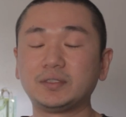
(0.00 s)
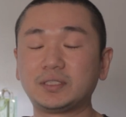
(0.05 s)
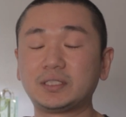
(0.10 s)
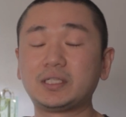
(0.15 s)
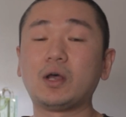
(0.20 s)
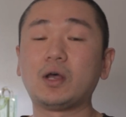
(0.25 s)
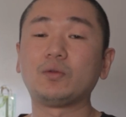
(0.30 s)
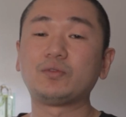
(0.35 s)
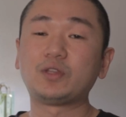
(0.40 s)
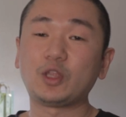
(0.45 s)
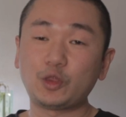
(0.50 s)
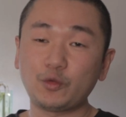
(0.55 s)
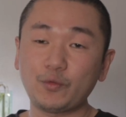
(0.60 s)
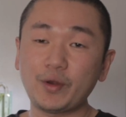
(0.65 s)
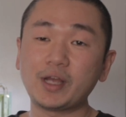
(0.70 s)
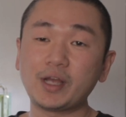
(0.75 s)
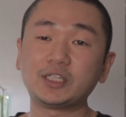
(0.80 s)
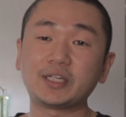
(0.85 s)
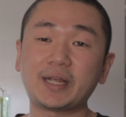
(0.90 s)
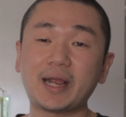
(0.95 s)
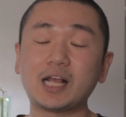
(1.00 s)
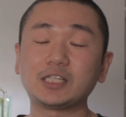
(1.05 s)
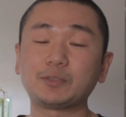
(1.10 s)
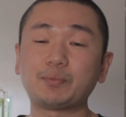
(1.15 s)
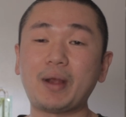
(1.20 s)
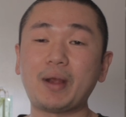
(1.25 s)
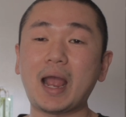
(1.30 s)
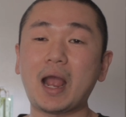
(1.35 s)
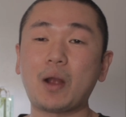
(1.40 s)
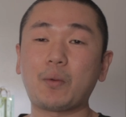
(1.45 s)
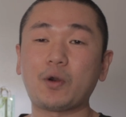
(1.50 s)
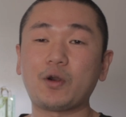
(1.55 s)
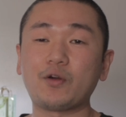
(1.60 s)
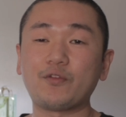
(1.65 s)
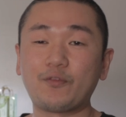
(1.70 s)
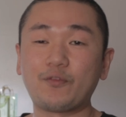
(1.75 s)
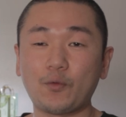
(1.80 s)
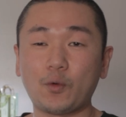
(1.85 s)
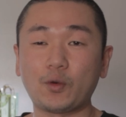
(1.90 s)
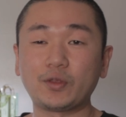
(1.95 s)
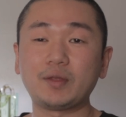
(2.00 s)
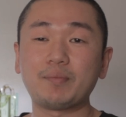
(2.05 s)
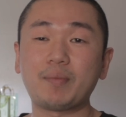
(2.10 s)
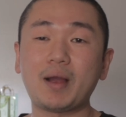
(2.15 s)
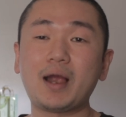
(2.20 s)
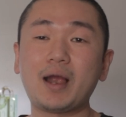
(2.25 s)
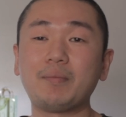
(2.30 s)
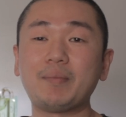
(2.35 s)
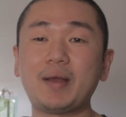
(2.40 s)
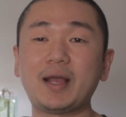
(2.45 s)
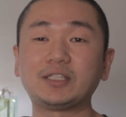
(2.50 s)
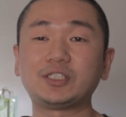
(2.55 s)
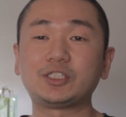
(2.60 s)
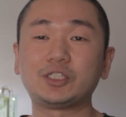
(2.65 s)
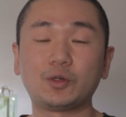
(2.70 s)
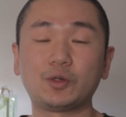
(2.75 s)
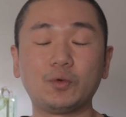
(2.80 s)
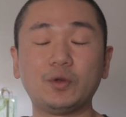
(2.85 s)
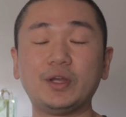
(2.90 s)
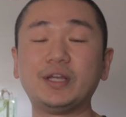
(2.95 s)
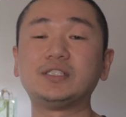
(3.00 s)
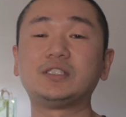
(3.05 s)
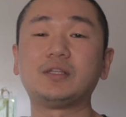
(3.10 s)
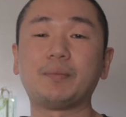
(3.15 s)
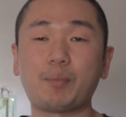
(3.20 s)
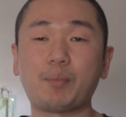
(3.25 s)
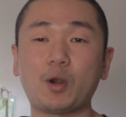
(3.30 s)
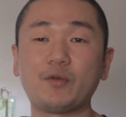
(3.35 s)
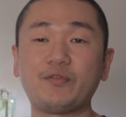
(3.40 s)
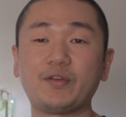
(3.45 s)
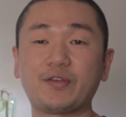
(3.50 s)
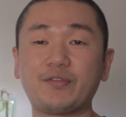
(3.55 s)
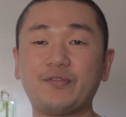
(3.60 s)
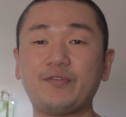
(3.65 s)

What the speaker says: So the 300 gallons per hour for the Biomaster is the perfect